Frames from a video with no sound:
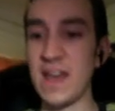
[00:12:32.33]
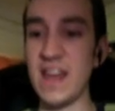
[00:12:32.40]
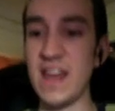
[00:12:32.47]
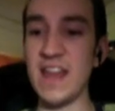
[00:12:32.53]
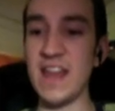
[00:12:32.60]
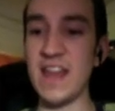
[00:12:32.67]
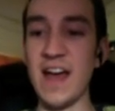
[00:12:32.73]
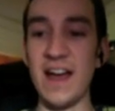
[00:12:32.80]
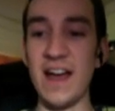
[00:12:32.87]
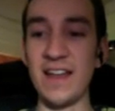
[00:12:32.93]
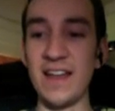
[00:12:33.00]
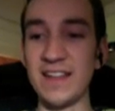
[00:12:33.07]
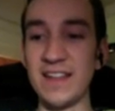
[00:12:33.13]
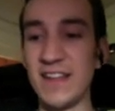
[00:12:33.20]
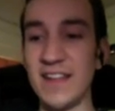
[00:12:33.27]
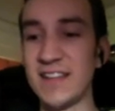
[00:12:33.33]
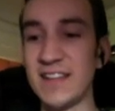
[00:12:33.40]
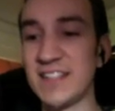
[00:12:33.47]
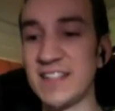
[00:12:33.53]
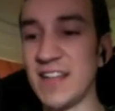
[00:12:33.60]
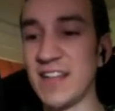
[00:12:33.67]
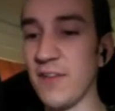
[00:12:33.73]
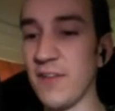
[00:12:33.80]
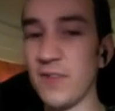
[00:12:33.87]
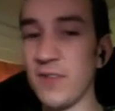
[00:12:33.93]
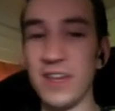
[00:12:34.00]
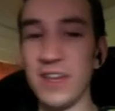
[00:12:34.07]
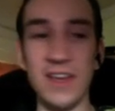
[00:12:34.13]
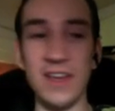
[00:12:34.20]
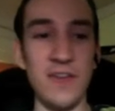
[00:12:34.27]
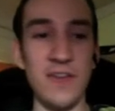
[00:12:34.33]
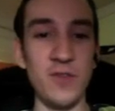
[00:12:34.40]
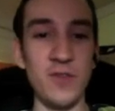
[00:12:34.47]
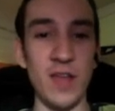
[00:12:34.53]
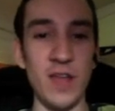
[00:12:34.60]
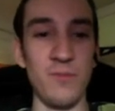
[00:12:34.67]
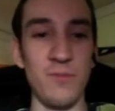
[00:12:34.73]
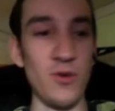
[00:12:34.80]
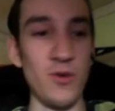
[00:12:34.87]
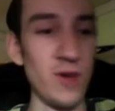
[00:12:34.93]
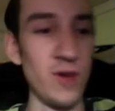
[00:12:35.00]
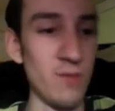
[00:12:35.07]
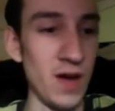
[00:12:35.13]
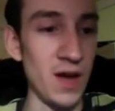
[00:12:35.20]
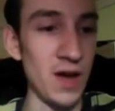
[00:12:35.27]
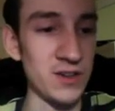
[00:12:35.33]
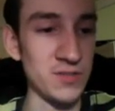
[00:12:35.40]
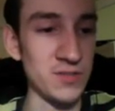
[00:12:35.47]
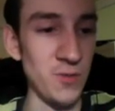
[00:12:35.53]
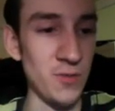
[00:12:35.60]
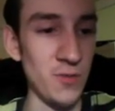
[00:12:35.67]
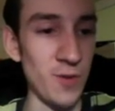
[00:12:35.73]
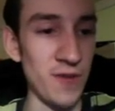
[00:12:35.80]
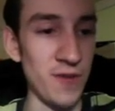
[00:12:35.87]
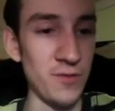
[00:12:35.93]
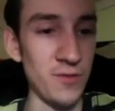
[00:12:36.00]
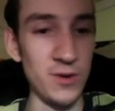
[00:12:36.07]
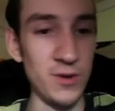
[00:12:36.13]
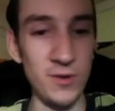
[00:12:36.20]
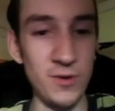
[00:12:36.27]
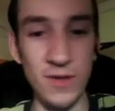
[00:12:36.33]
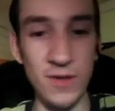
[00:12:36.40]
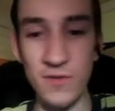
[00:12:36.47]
It's definitely, if you like brewing, Modern's the format for you.